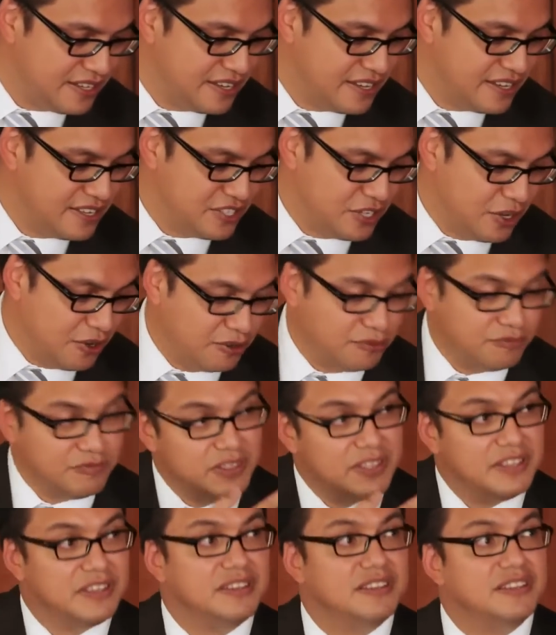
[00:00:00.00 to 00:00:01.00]
So
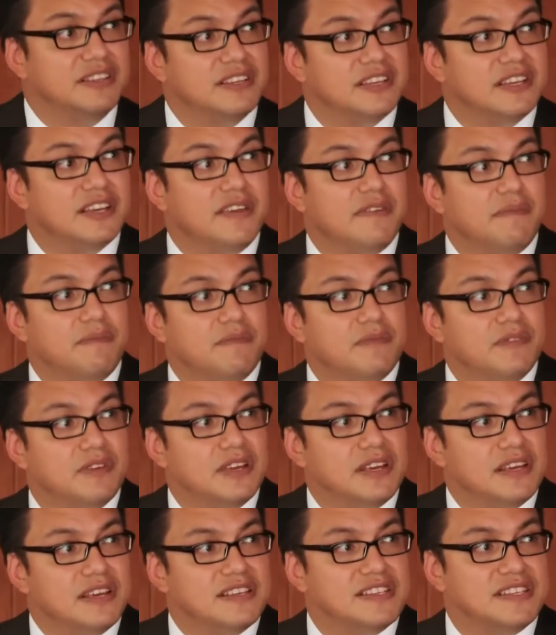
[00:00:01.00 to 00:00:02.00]

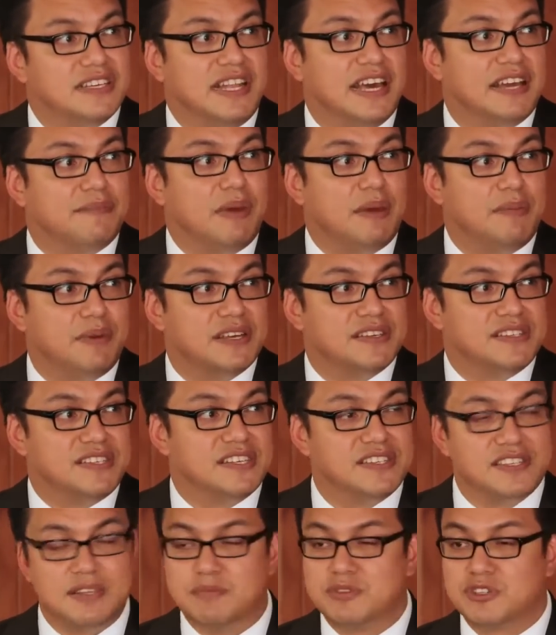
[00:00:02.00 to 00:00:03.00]
select maybe a
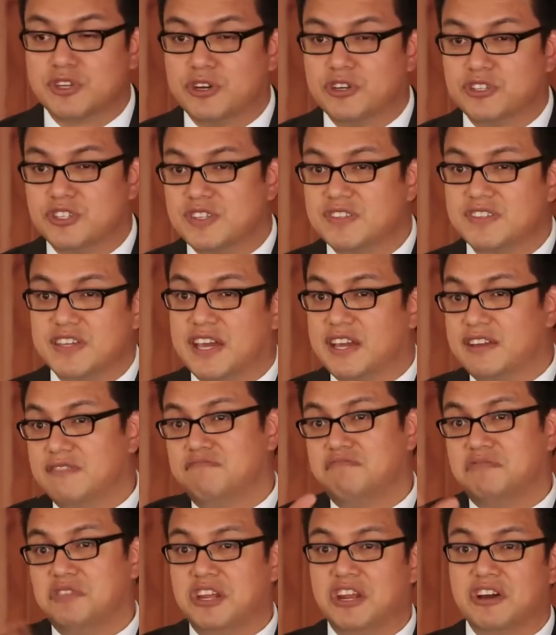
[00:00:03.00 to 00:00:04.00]
system search and say,
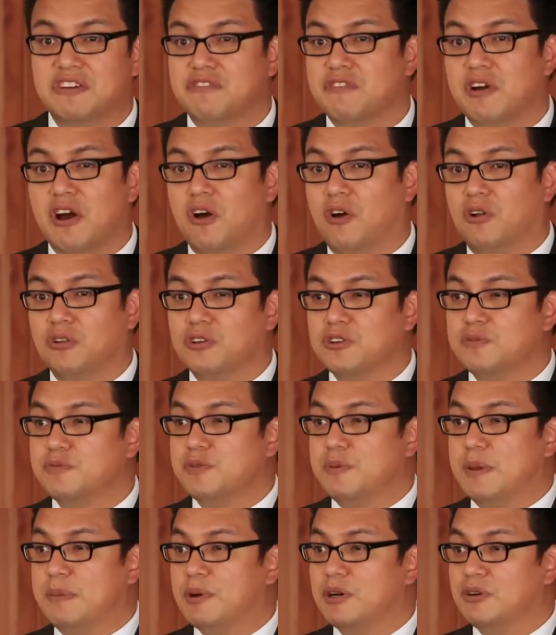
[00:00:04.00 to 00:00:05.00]
all those
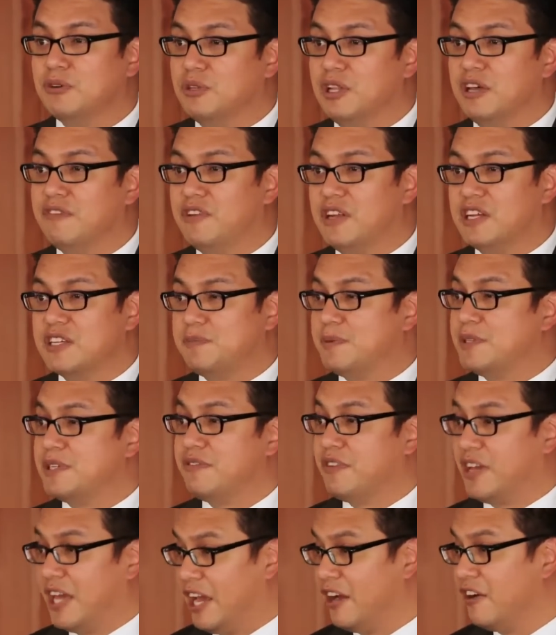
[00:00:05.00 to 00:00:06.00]
people who live in a
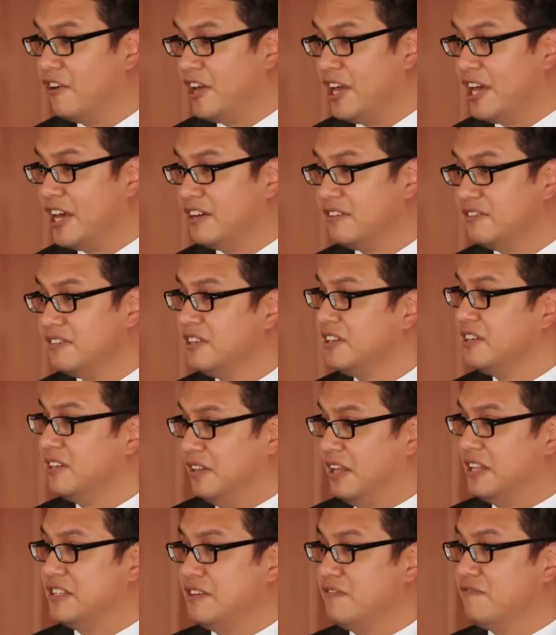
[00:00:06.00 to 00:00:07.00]
specific area,
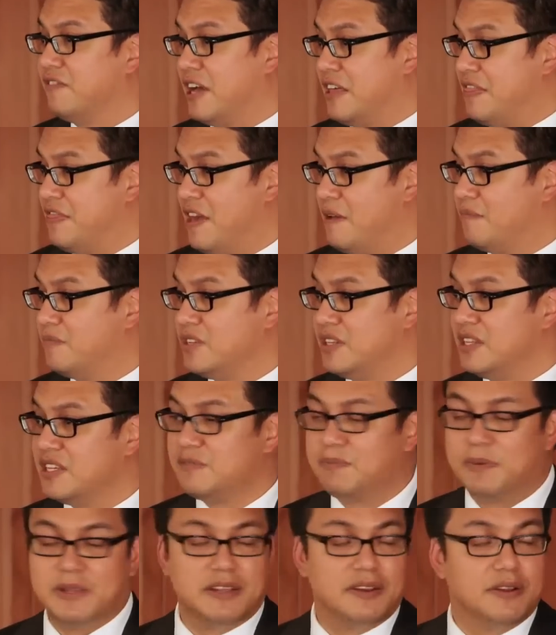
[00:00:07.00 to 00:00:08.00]
let's invite them to this
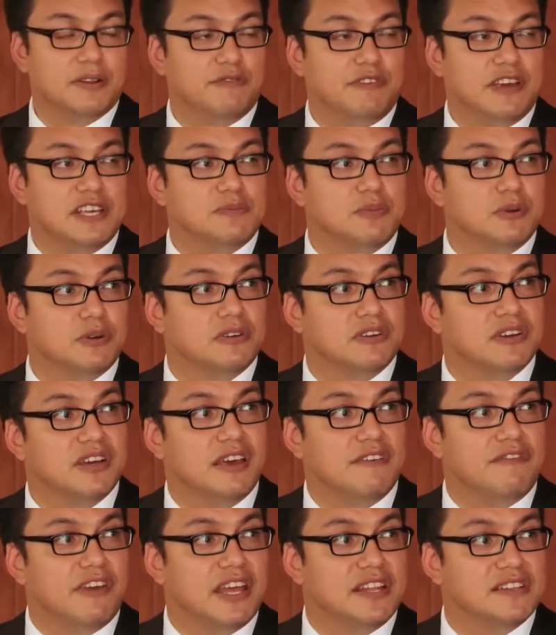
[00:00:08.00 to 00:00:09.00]
particular Facebook
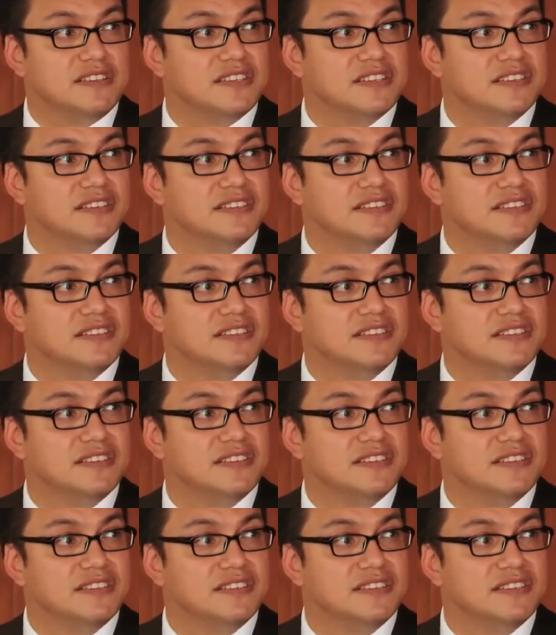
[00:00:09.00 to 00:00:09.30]
event.